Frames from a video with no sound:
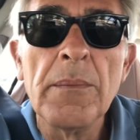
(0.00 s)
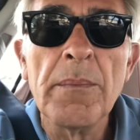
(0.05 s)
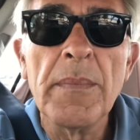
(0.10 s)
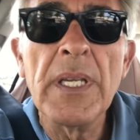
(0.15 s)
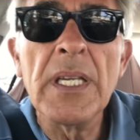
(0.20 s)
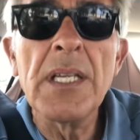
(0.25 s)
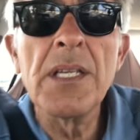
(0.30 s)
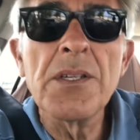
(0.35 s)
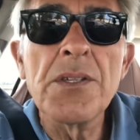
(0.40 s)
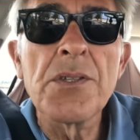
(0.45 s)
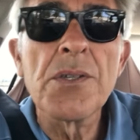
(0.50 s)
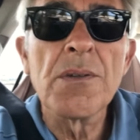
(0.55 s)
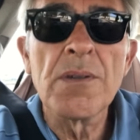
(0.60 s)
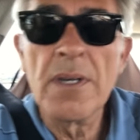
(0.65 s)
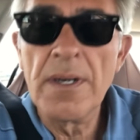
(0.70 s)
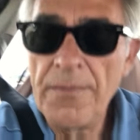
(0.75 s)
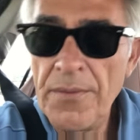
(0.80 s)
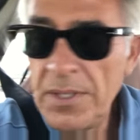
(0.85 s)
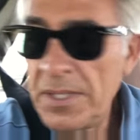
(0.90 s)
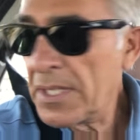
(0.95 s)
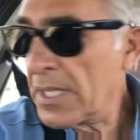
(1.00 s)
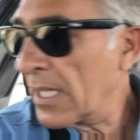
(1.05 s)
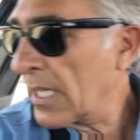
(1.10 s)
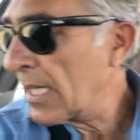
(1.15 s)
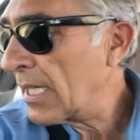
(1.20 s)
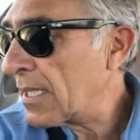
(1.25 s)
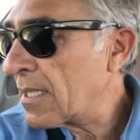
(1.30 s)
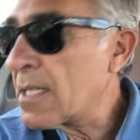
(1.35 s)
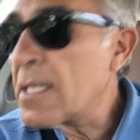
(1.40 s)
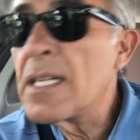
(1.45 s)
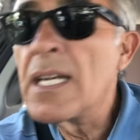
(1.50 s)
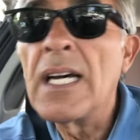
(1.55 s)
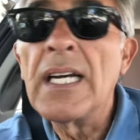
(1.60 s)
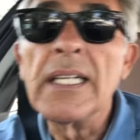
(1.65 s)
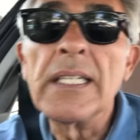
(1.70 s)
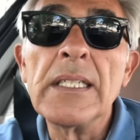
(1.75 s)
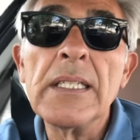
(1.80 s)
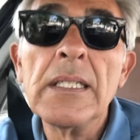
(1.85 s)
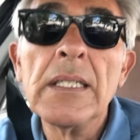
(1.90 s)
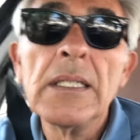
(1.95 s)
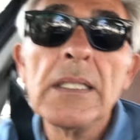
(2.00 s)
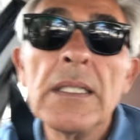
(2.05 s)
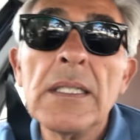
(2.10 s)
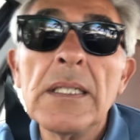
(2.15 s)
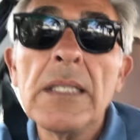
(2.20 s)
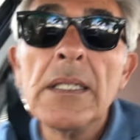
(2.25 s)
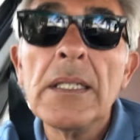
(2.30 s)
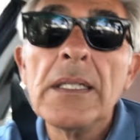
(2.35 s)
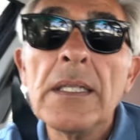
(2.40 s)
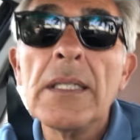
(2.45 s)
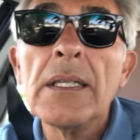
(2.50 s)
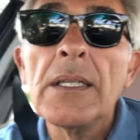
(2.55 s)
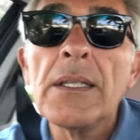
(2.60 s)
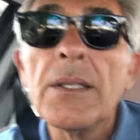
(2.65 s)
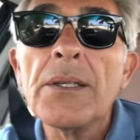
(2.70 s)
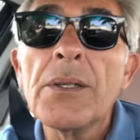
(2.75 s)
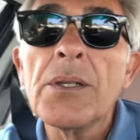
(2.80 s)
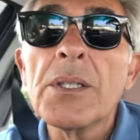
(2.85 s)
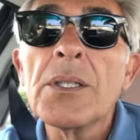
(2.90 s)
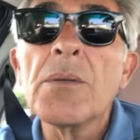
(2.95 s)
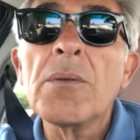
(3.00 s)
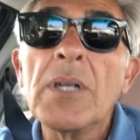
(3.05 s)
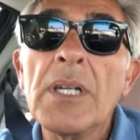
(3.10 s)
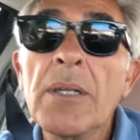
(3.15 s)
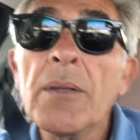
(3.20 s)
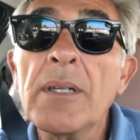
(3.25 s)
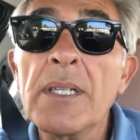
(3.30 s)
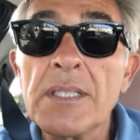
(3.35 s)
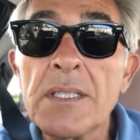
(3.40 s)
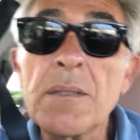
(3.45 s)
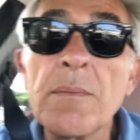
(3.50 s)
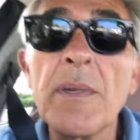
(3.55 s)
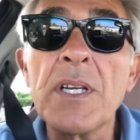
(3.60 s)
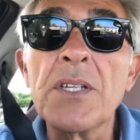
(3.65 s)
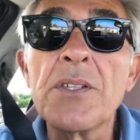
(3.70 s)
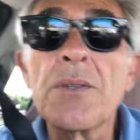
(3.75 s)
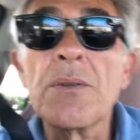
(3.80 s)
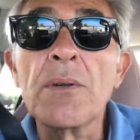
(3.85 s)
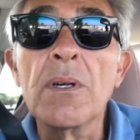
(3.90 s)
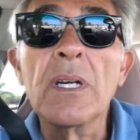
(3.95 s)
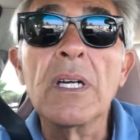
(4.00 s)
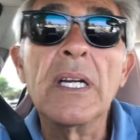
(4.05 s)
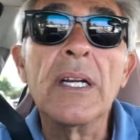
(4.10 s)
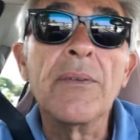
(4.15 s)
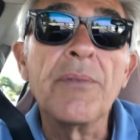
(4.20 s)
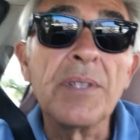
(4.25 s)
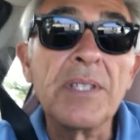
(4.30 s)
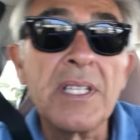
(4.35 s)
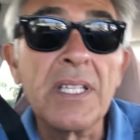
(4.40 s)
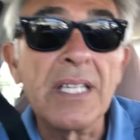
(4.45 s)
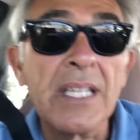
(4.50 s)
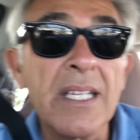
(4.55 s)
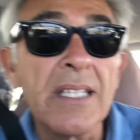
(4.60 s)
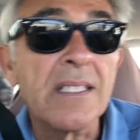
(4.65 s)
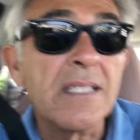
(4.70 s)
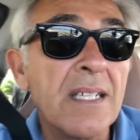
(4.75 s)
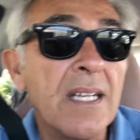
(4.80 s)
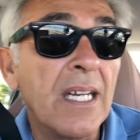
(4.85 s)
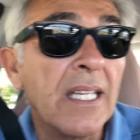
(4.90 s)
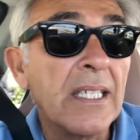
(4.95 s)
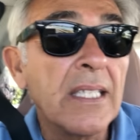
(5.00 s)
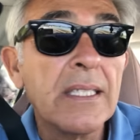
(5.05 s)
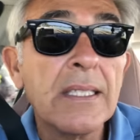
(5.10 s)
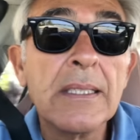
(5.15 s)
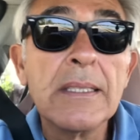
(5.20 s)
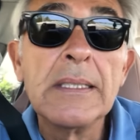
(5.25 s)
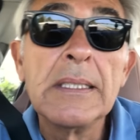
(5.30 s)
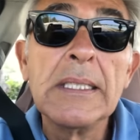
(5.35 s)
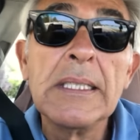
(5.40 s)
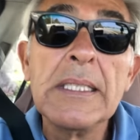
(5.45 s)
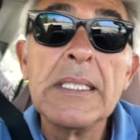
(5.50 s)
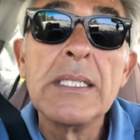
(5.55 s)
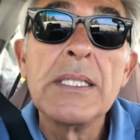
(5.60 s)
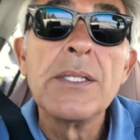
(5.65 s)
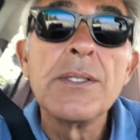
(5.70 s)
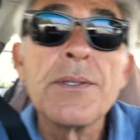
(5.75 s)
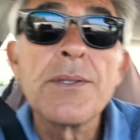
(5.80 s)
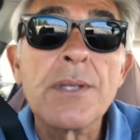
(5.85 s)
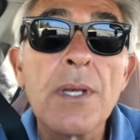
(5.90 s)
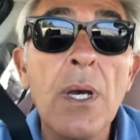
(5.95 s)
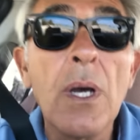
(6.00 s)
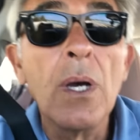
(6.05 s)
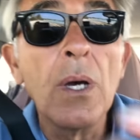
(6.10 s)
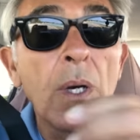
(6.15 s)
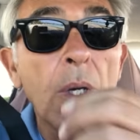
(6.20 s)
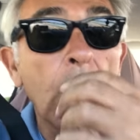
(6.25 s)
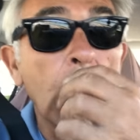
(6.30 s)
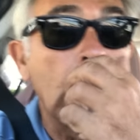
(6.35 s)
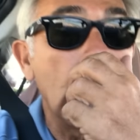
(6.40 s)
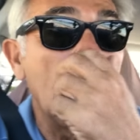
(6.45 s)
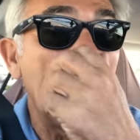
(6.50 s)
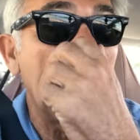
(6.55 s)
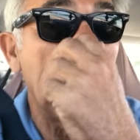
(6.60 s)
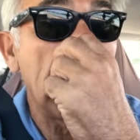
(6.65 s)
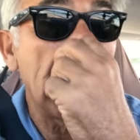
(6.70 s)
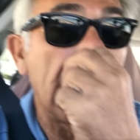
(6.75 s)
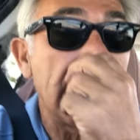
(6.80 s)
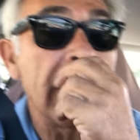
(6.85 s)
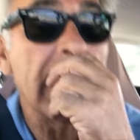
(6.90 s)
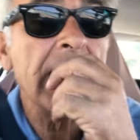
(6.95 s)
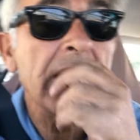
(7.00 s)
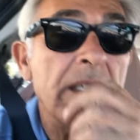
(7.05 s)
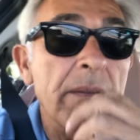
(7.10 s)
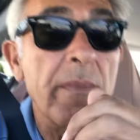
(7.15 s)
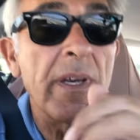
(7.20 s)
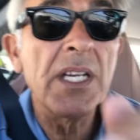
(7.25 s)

making sure everything gets done, you're the one who has to make sure everything gets done. So I need to